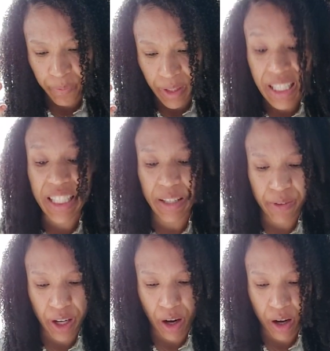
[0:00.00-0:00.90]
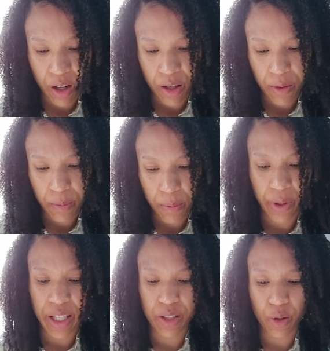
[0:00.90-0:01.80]
Syria.
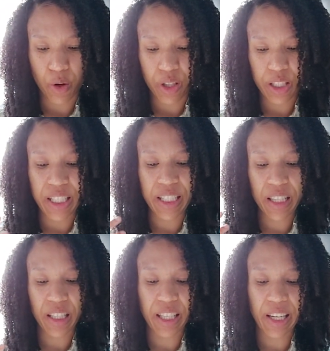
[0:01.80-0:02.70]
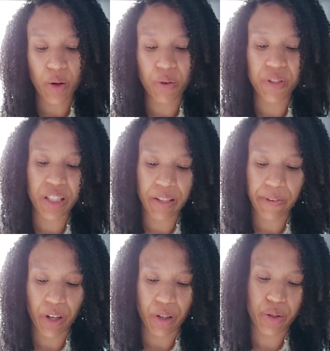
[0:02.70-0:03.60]
Praise God. He sent the king of
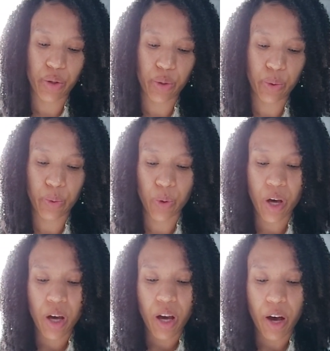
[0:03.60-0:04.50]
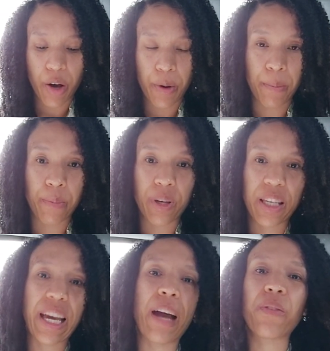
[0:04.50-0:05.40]
Syria to
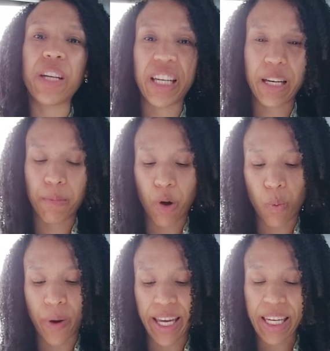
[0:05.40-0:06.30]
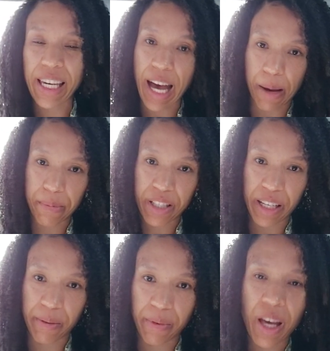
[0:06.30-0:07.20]
carry him away
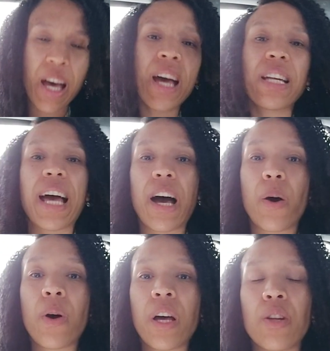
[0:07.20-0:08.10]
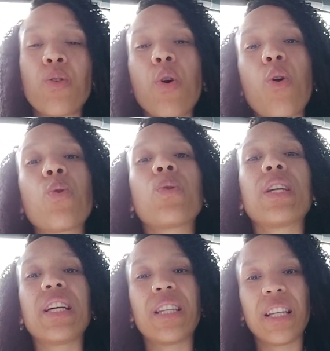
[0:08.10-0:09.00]
captive. Now, not
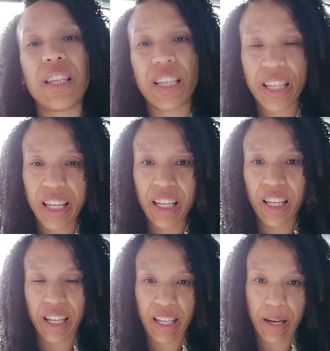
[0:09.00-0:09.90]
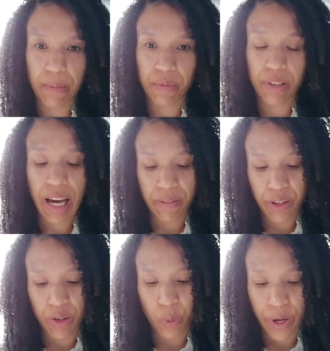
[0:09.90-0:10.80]
only did the king get
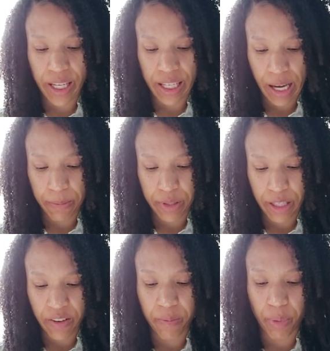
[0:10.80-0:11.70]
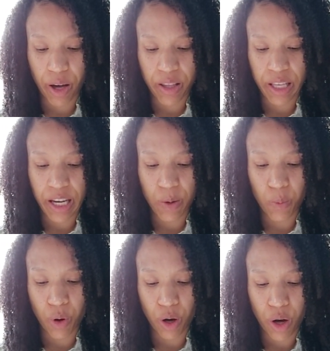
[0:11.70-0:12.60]
carried away captive, but there
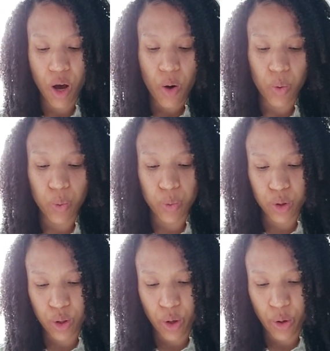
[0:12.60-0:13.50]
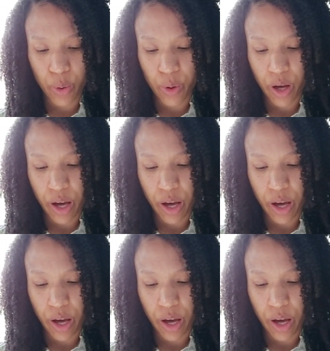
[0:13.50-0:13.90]
were also